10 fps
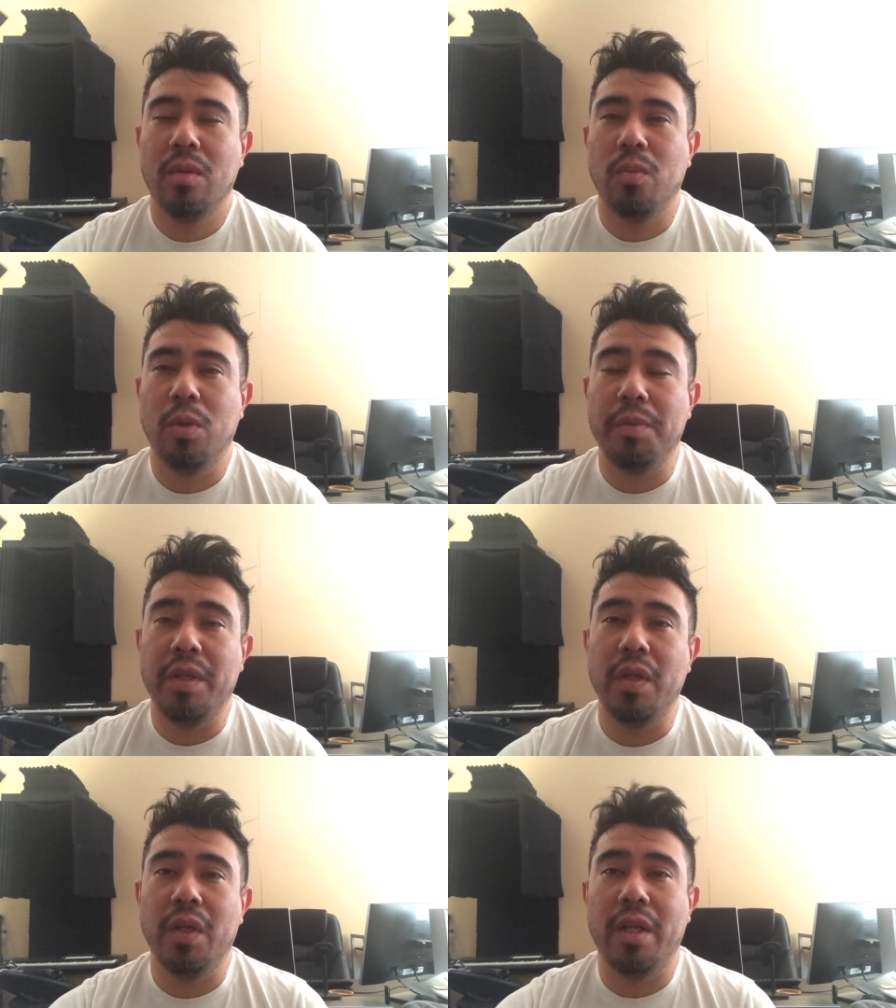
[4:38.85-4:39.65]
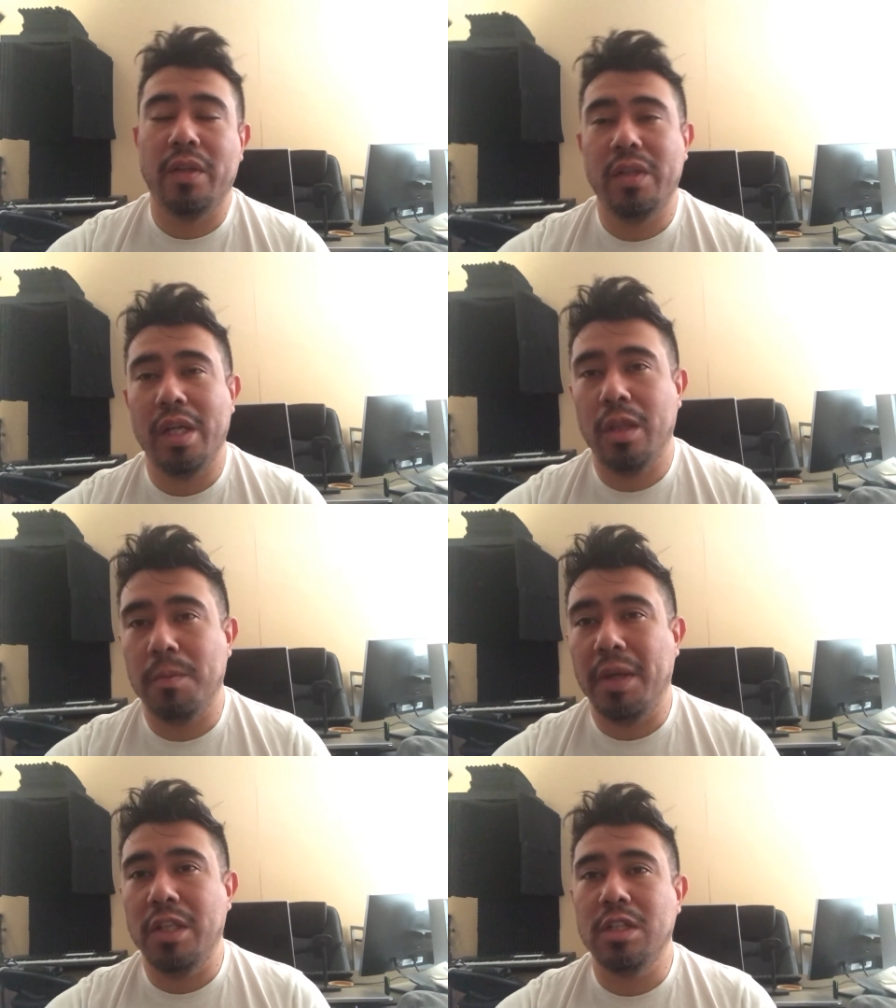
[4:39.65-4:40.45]
would be good, and then the other
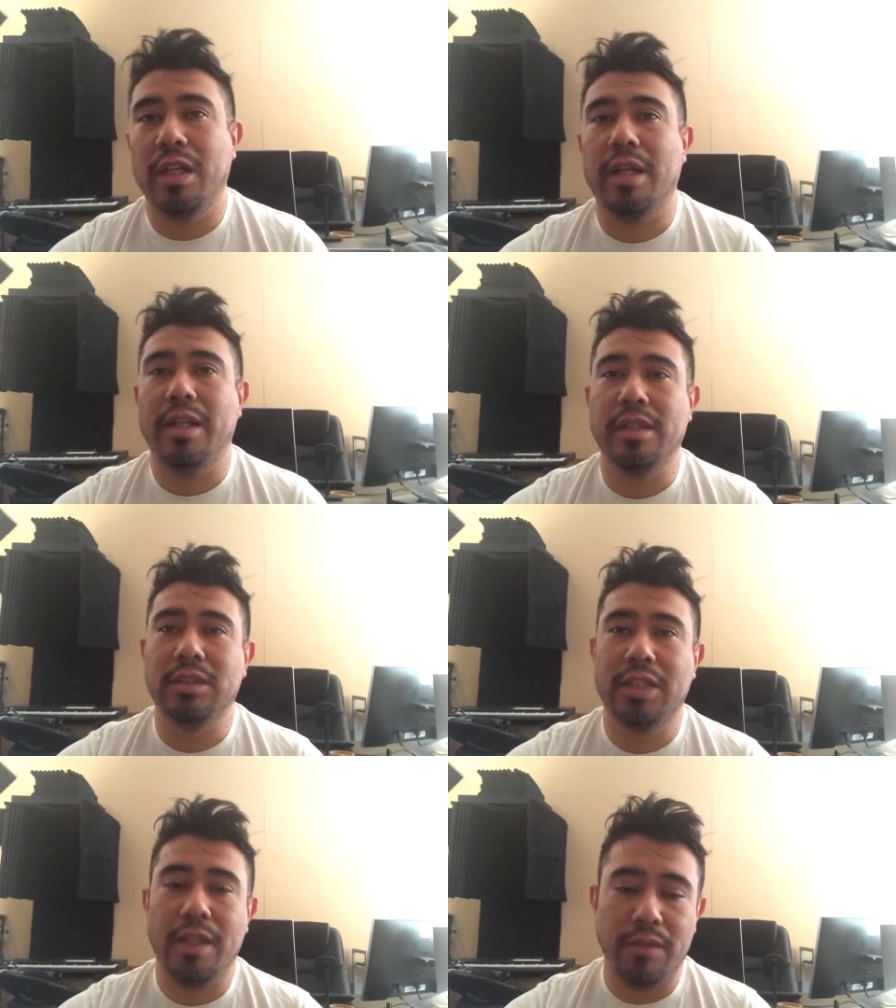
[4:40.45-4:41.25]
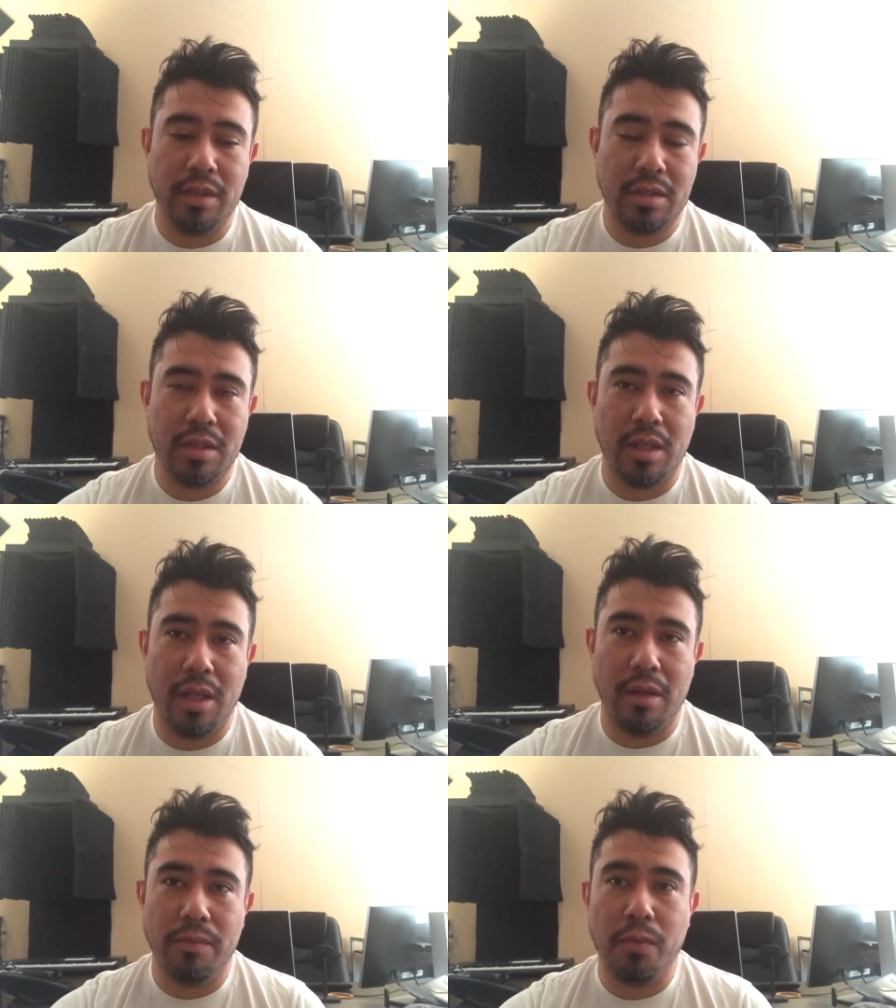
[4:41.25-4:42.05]
paycheck I can save it
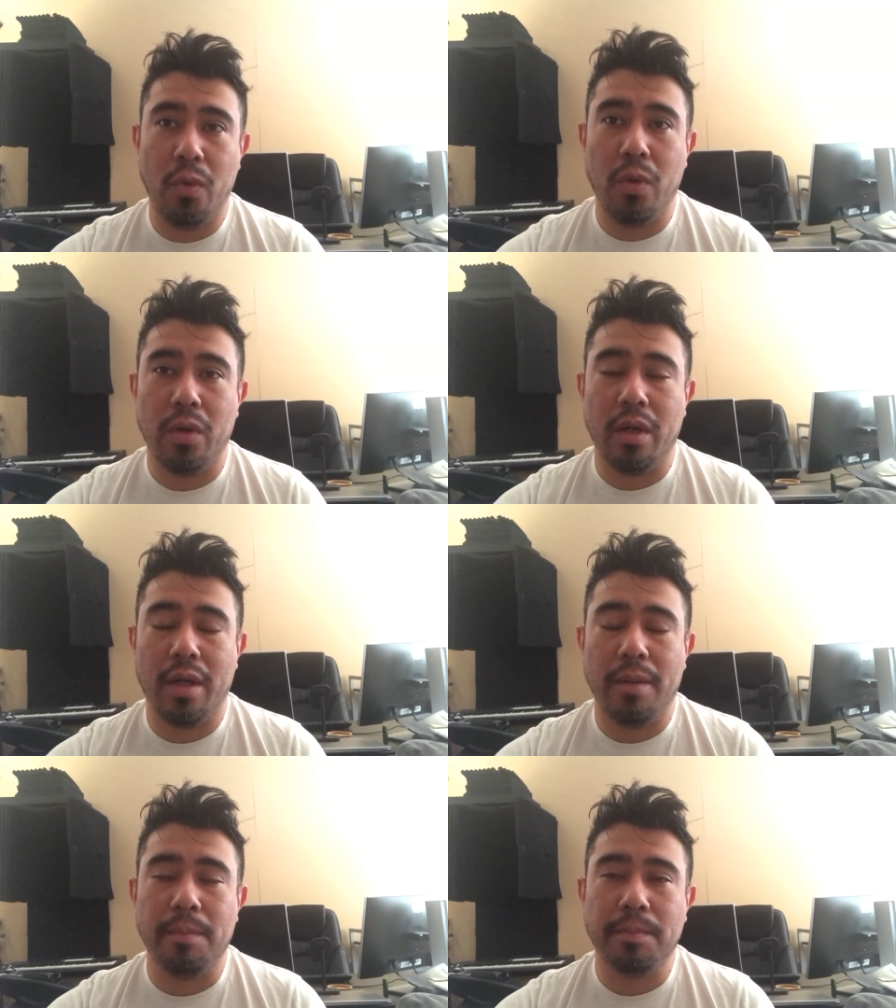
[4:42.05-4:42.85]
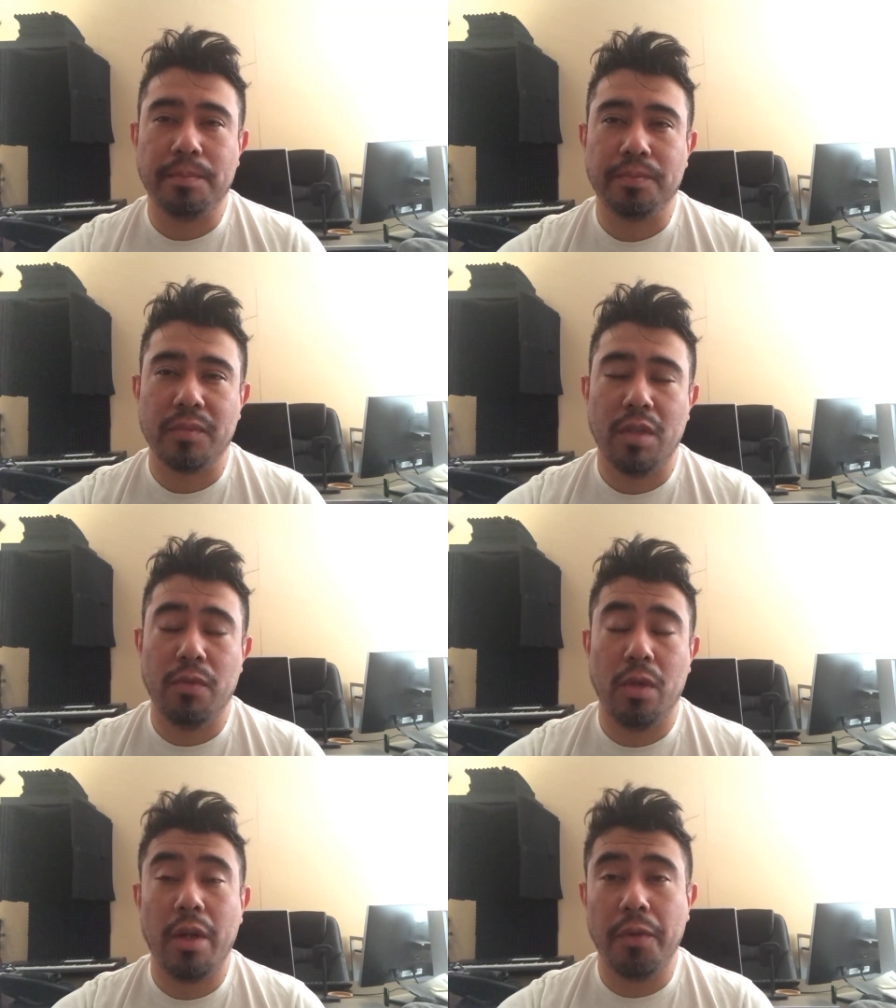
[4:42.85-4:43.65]
uh, for um,
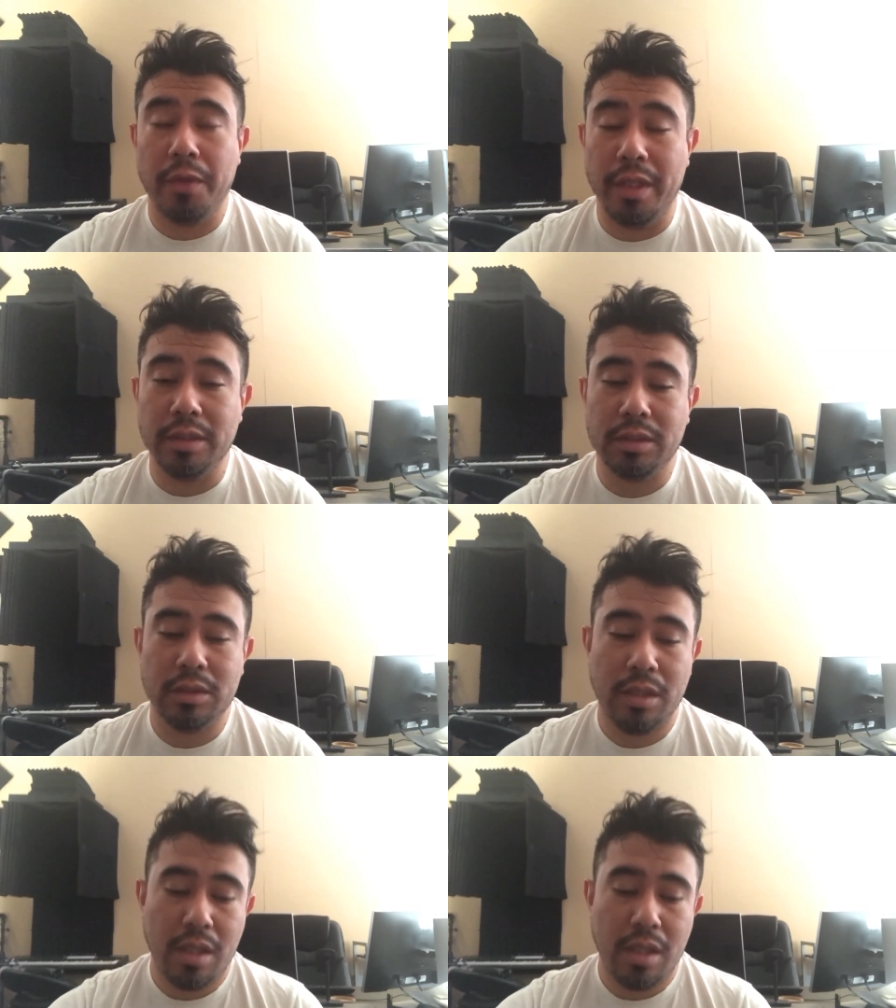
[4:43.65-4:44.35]
for other things.